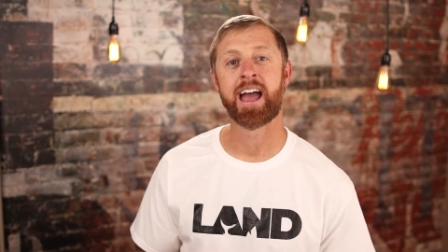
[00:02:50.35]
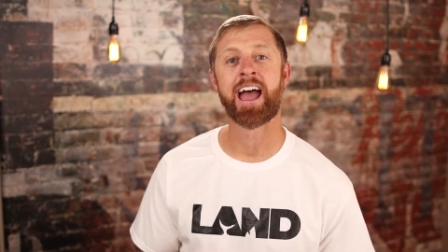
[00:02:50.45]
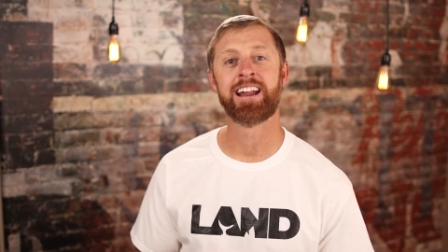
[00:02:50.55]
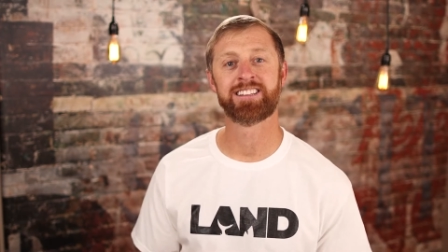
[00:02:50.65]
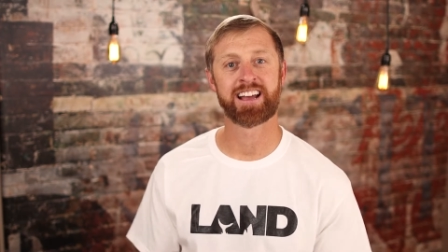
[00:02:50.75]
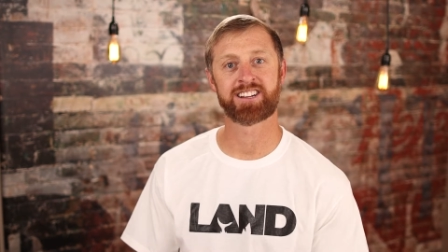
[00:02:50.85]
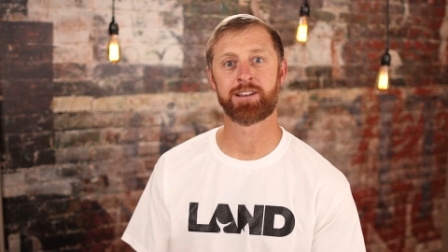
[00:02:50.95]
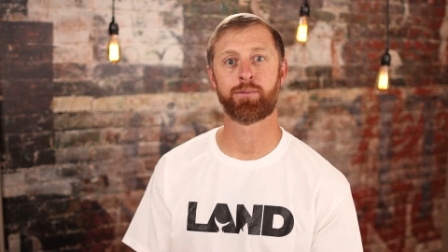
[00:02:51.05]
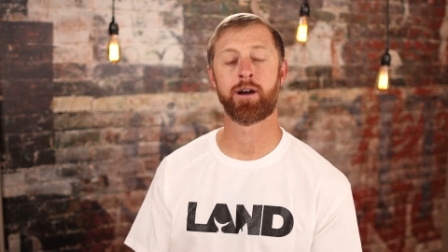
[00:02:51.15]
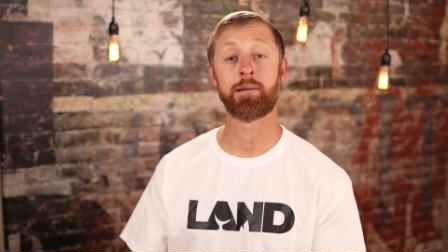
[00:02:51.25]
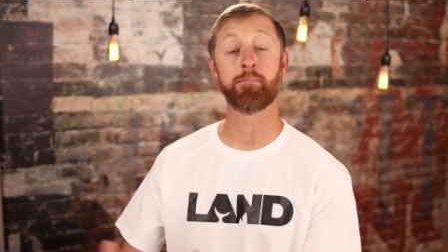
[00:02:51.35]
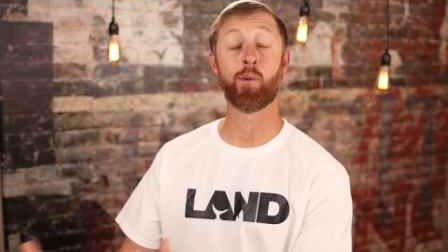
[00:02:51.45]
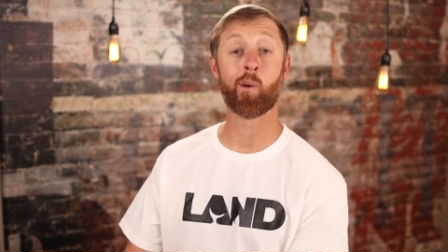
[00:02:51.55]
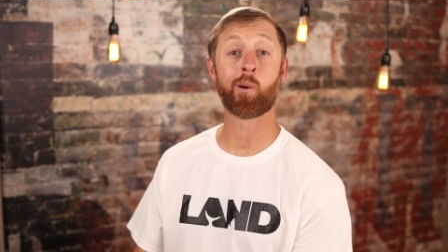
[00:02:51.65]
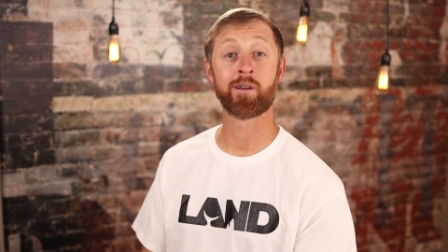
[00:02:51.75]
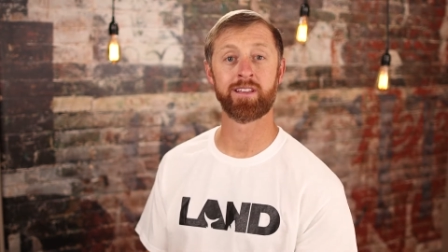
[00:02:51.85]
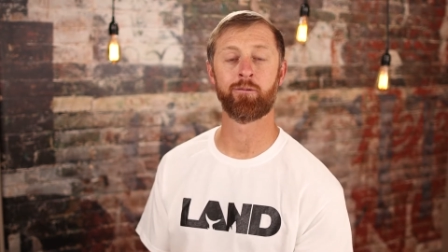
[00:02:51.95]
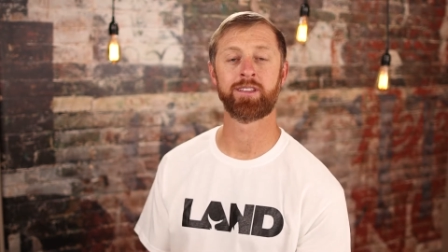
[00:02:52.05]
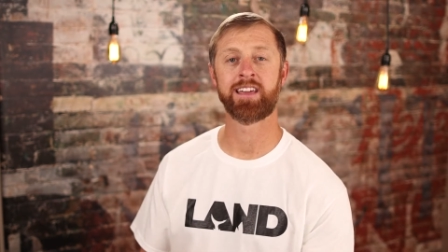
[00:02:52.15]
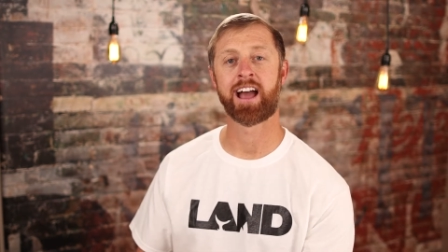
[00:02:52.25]
and it's actually probably more than
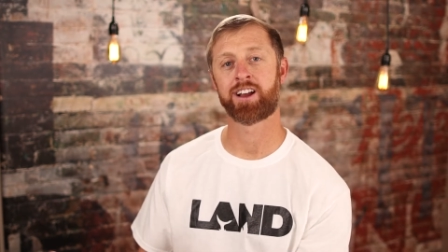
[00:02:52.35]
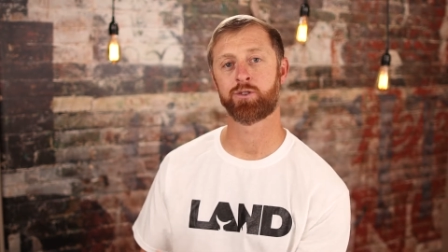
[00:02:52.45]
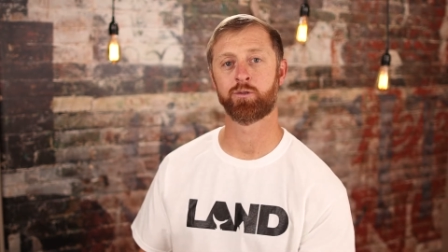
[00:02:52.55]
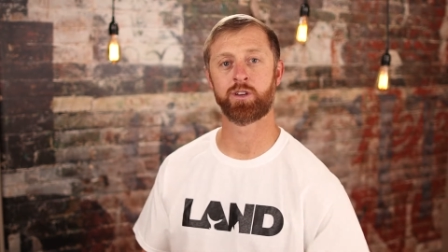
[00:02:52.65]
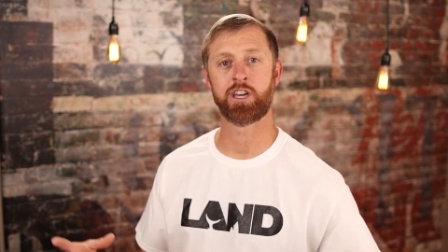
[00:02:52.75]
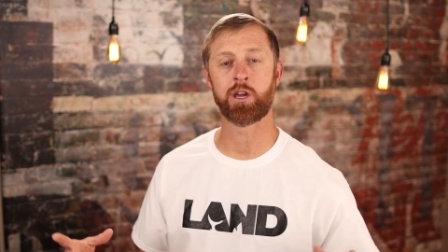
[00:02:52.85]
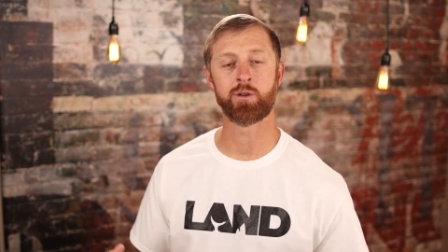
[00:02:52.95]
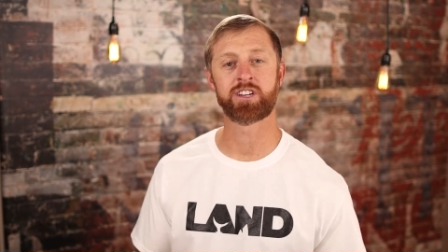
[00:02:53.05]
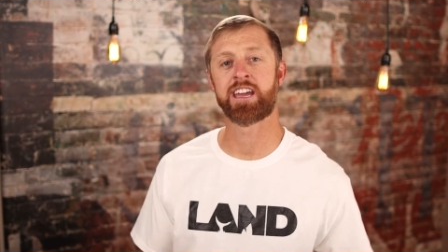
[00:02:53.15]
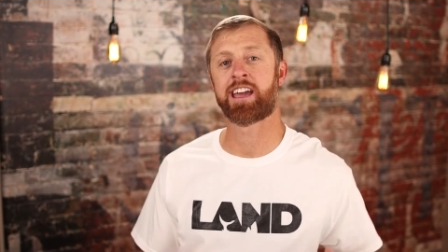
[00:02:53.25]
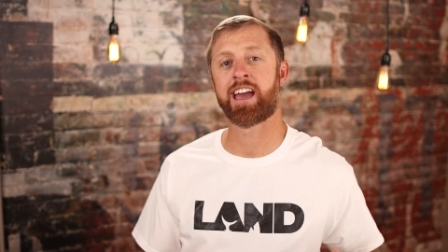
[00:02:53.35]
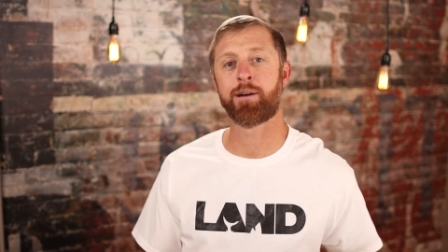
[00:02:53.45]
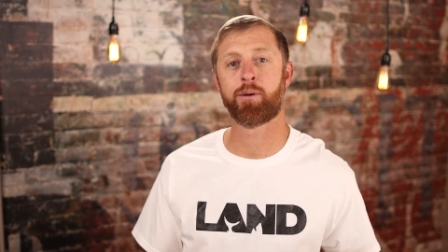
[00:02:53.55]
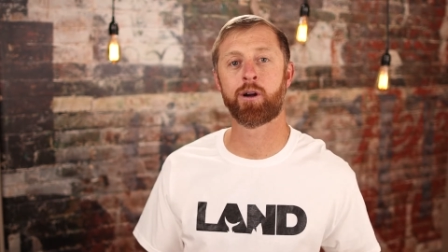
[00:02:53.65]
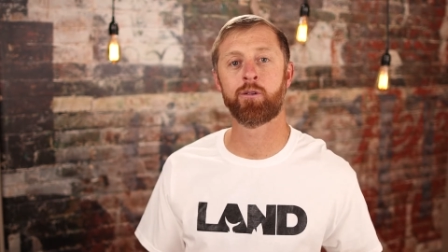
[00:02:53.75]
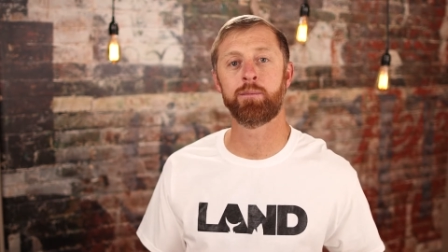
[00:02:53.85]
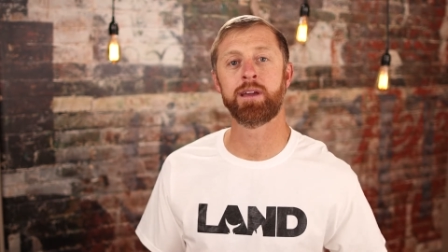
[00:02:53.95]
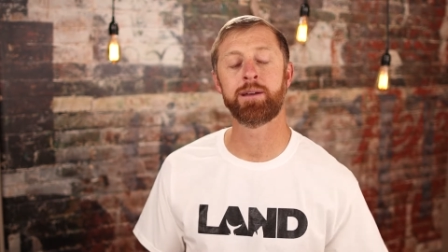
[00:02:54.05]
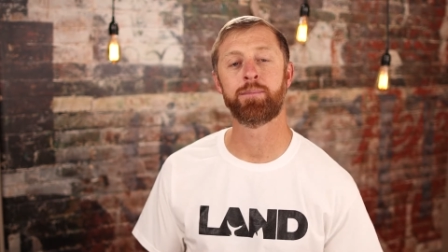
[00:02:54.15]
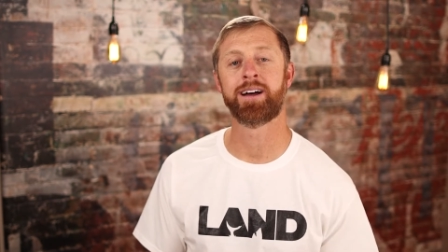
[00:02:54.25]
what the actual huge Kit Kat bar would
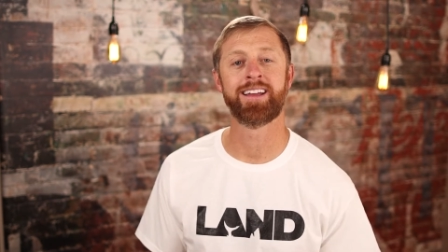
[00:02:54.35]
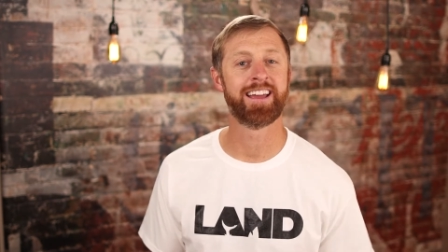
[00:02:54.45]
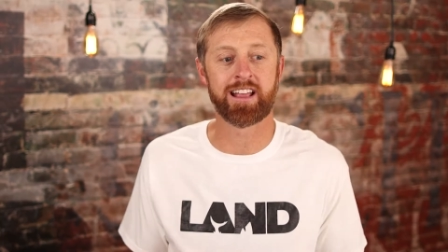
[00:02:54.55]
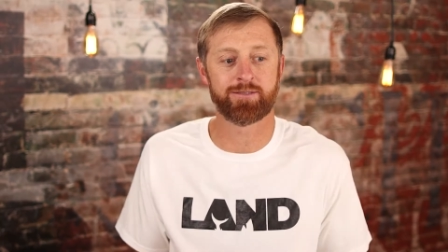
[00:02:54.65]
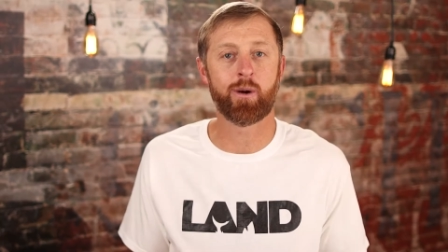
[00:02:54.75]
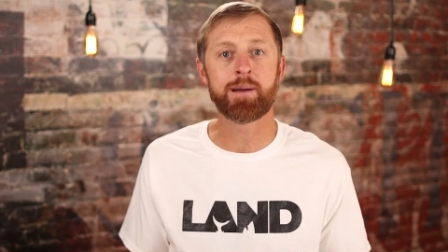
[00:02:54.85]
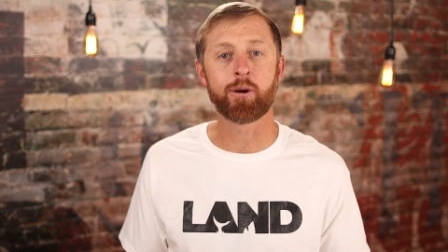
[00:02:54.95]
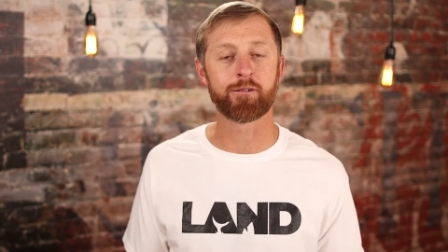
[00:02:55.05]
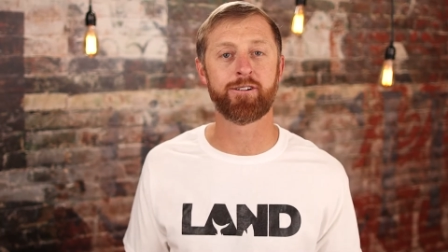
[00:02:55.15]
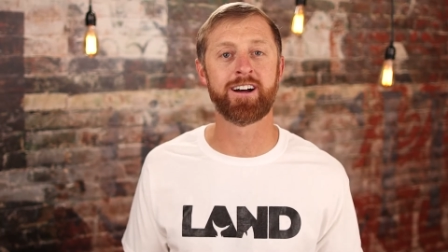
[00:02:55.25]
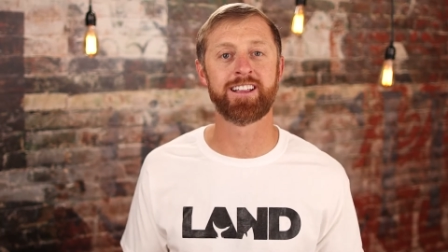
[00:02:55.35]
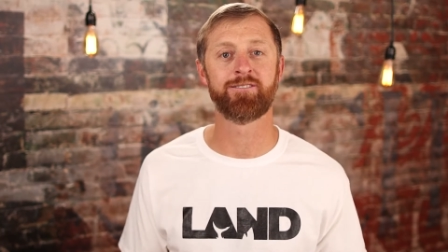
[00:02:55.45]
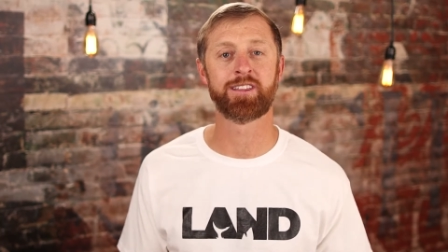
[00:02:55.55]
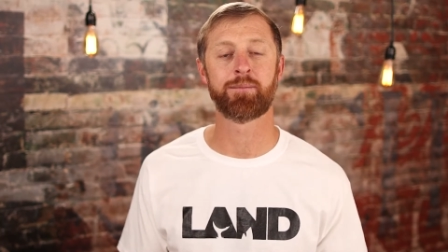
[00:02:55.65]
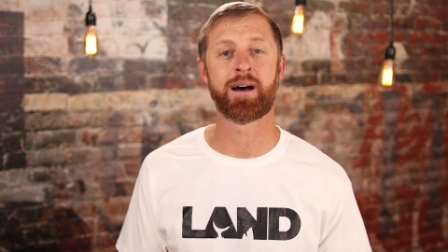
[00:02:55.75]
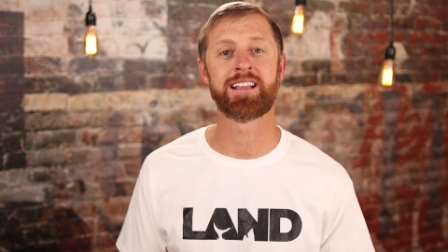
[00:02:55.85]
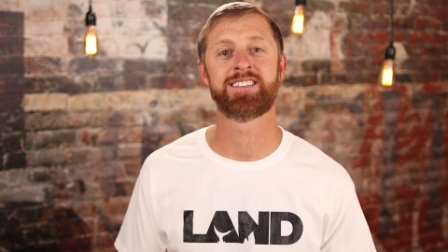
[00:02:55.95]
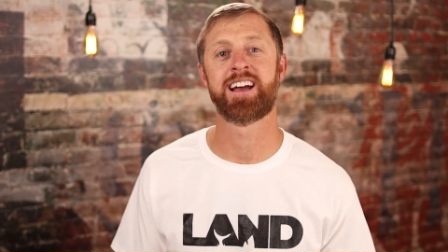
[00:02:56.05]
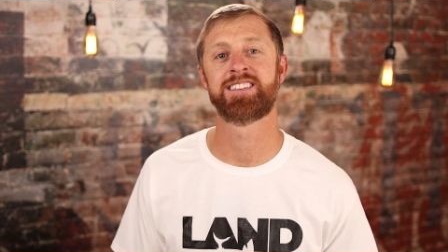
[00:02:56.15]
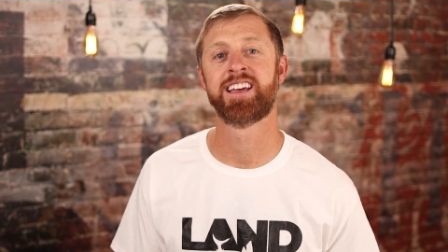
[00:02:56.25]
be, but it's way more fun with the bite
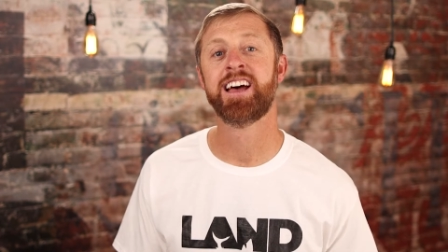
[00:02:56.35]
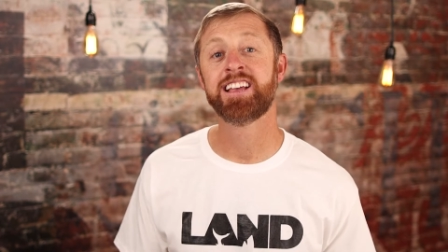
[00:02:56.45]
size.